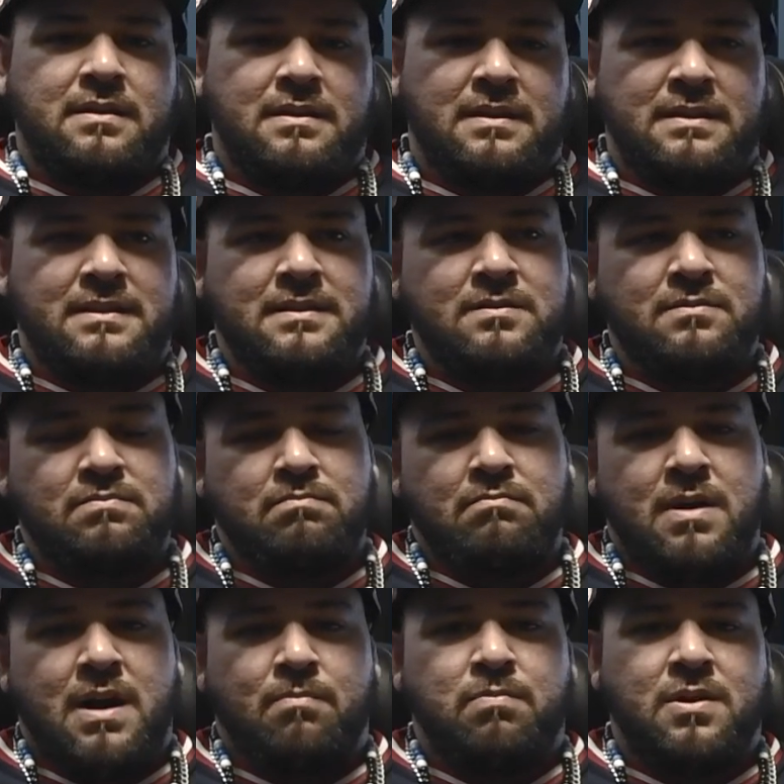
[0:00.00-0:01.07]
This is
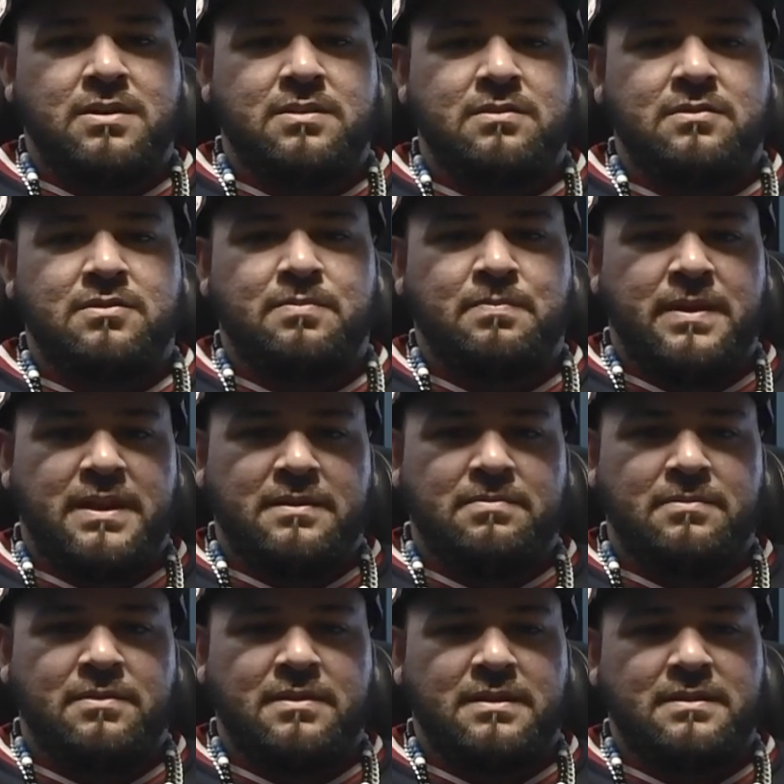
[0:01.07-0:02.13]
my personal space,
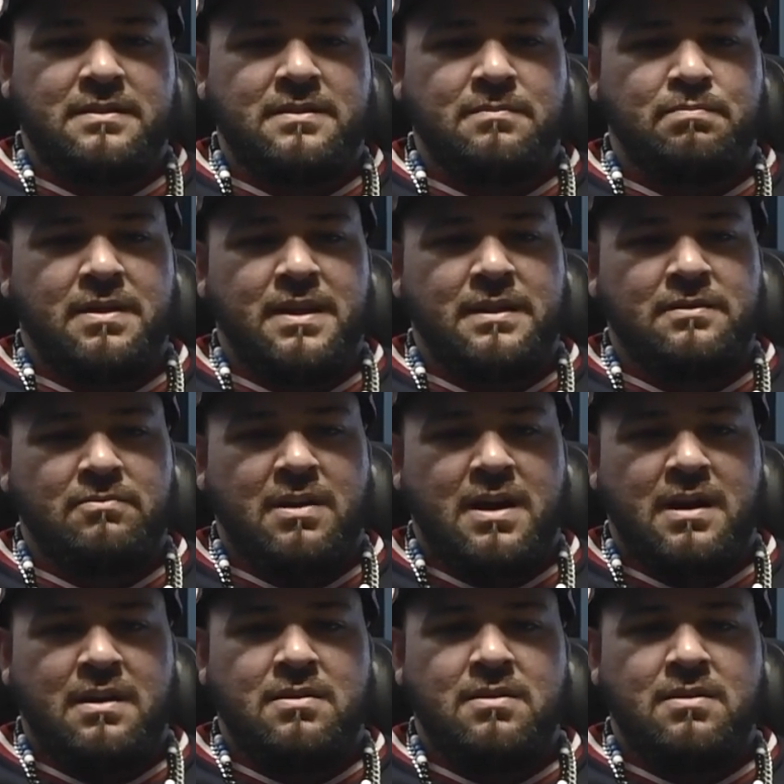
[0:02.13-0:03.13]
bro. This is the place where I